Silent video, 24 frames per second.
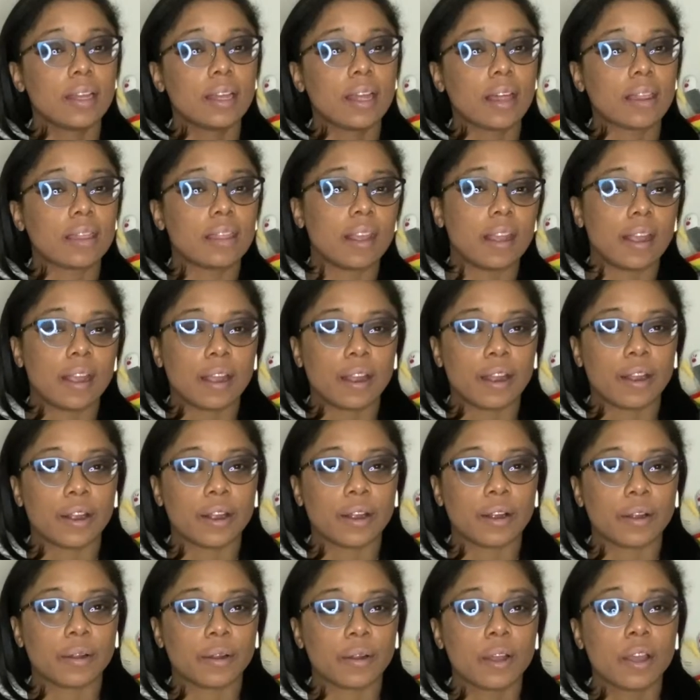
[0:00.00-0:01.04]

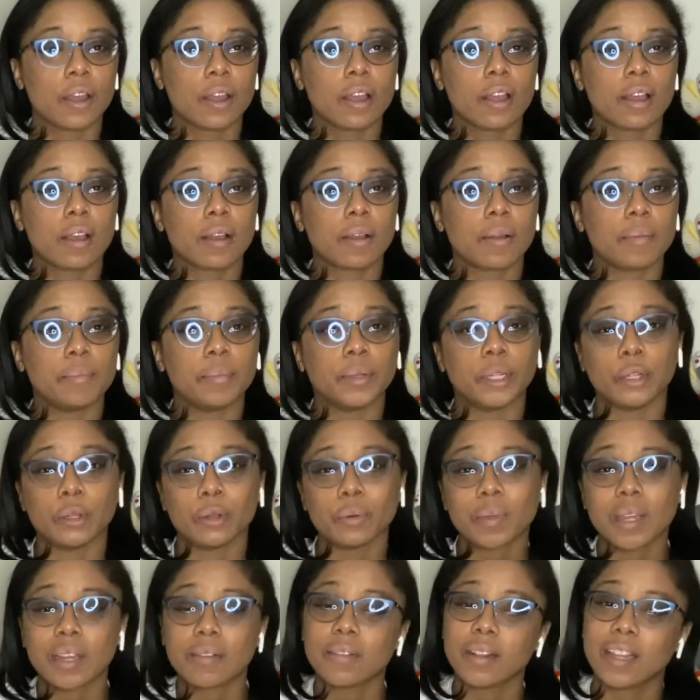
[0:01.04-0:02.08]
their
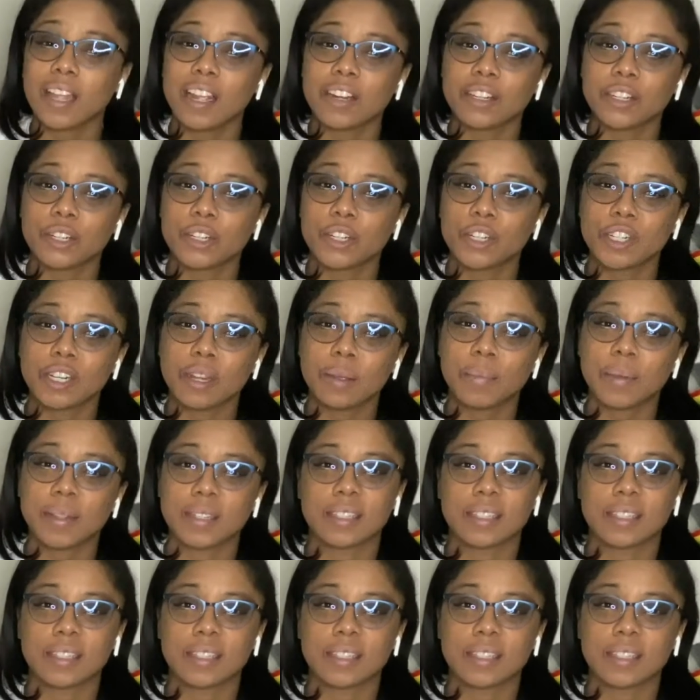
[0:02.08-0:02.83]
blooming relationship